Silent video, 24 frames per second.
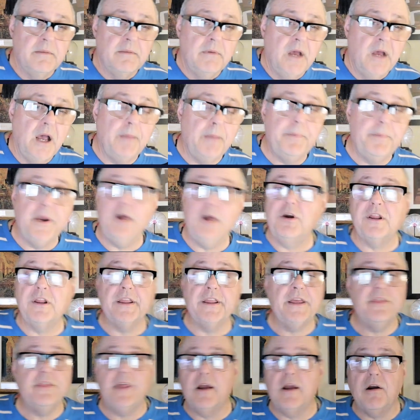
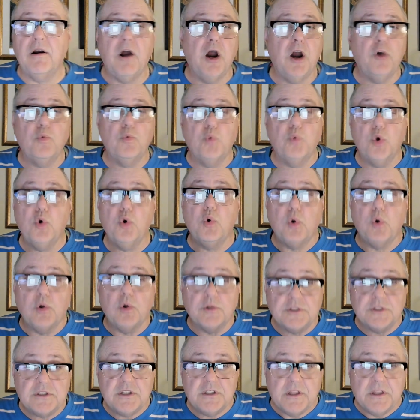Apparently there are
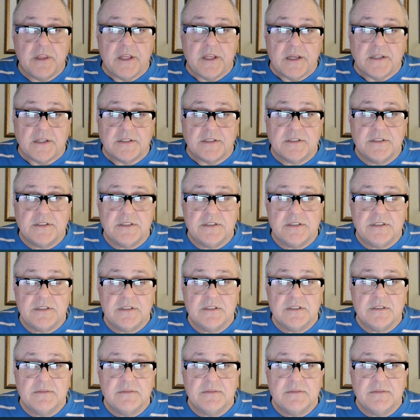rules to this.